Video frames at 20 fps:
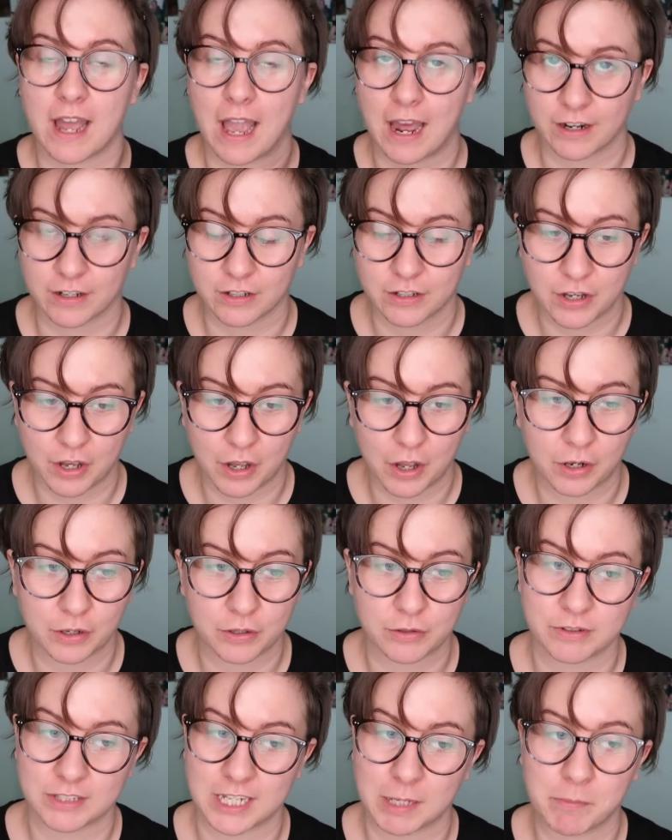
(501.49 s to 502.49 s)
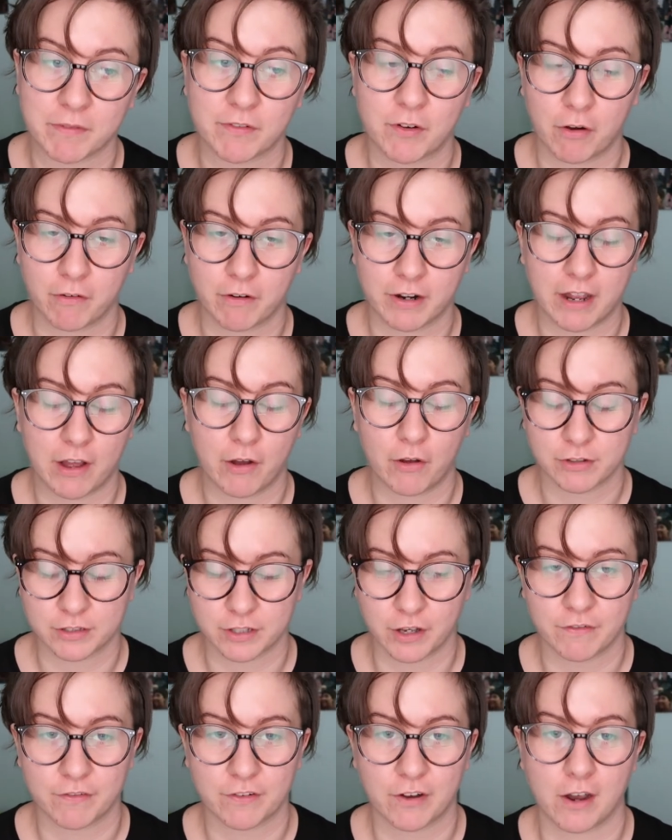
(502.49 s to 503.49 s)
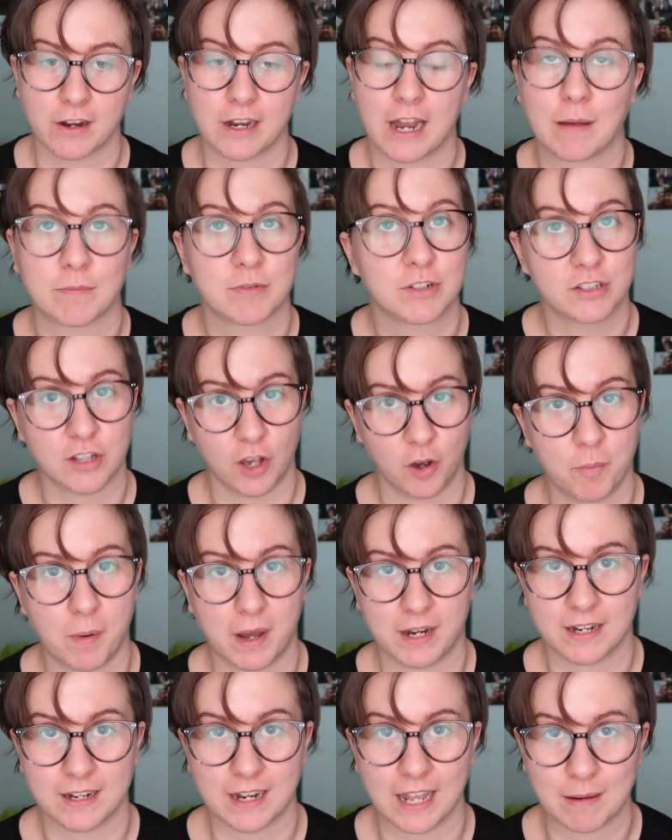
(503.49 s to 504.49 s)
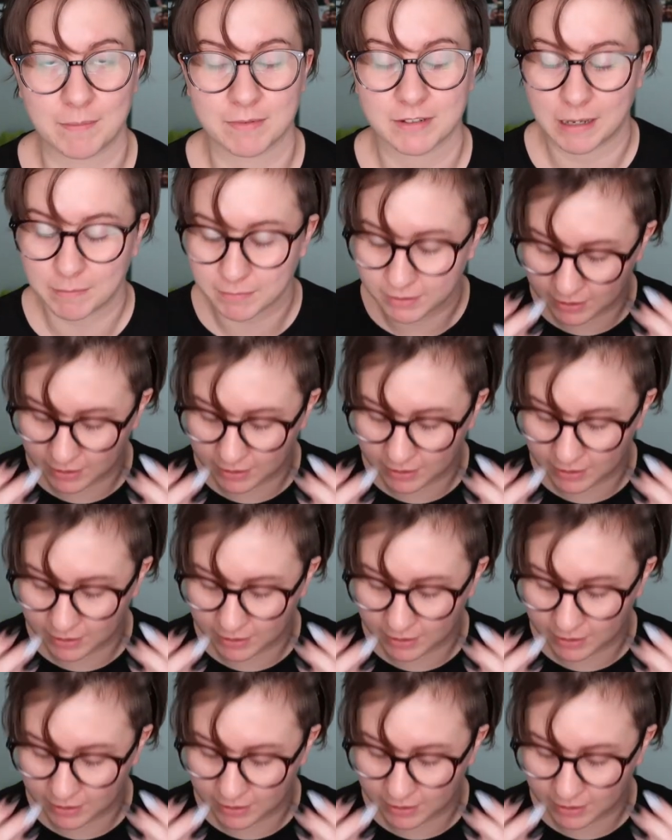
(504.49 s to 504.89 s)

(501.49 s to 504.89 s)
and a girl whose name I've already also forgotten. I'm so bad at names.